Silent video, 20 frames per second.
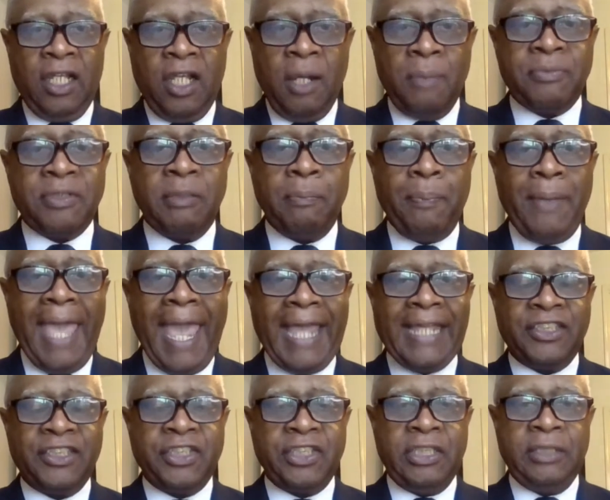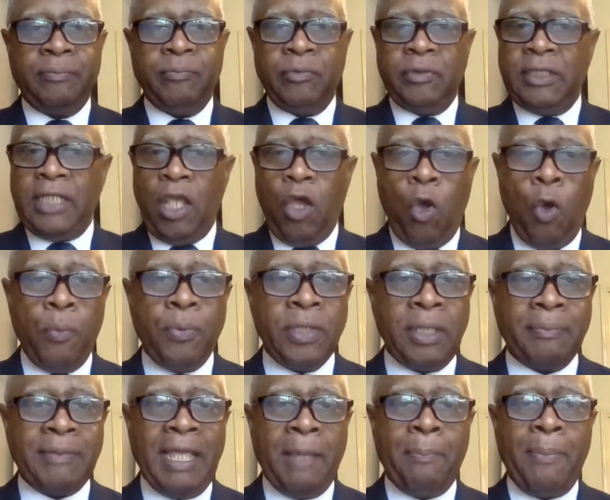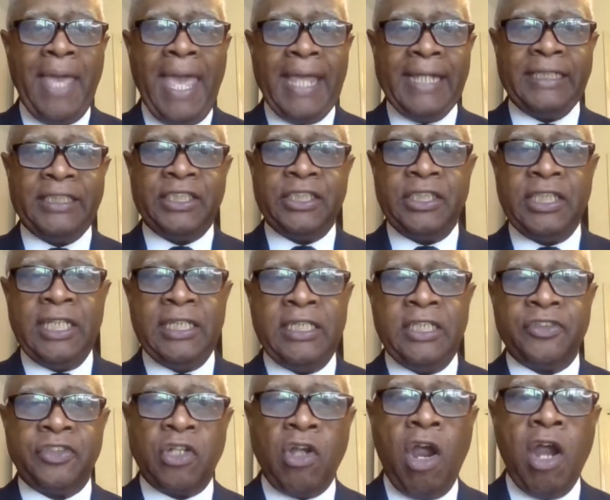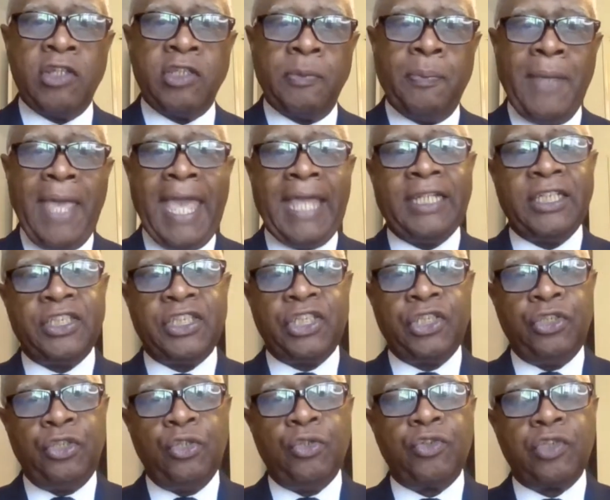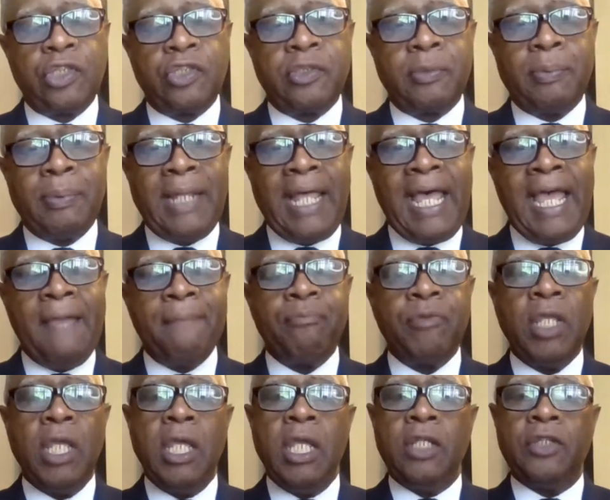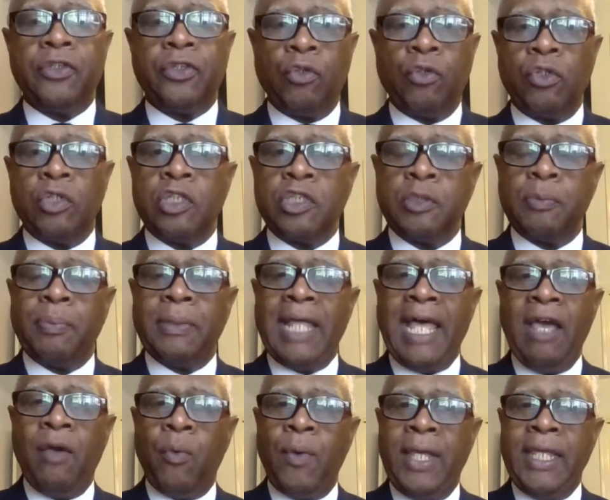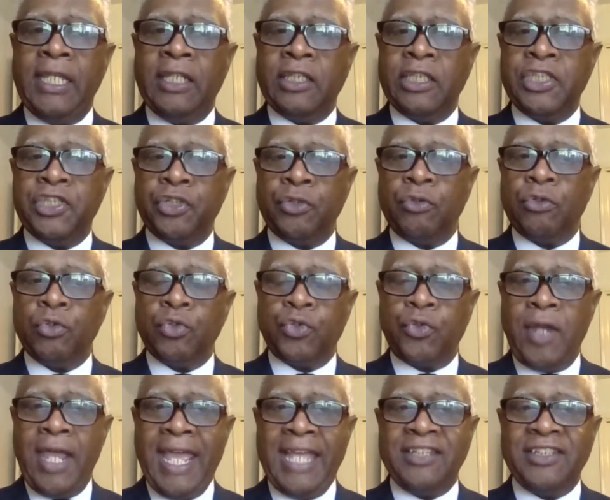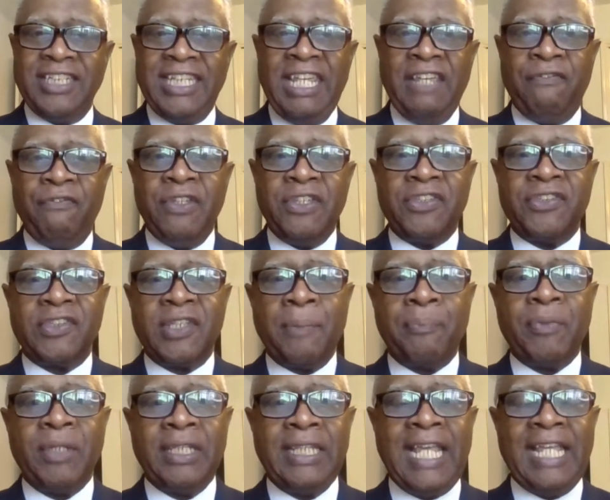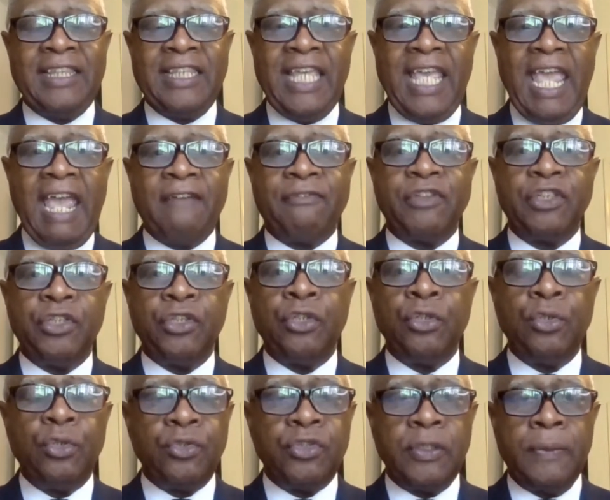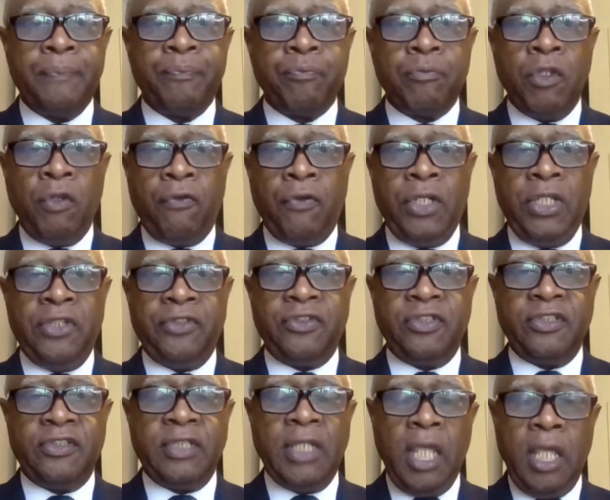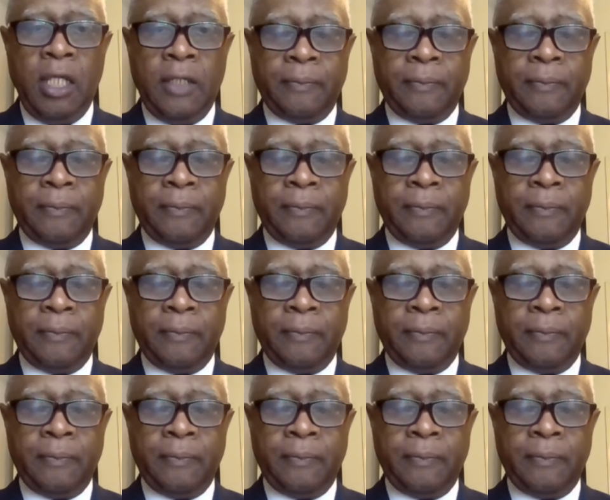comes in packaging, they open up that packaging, they discard the packaging, use the supply, throw the supply away in general trash. If it's something that they have to use, for instance,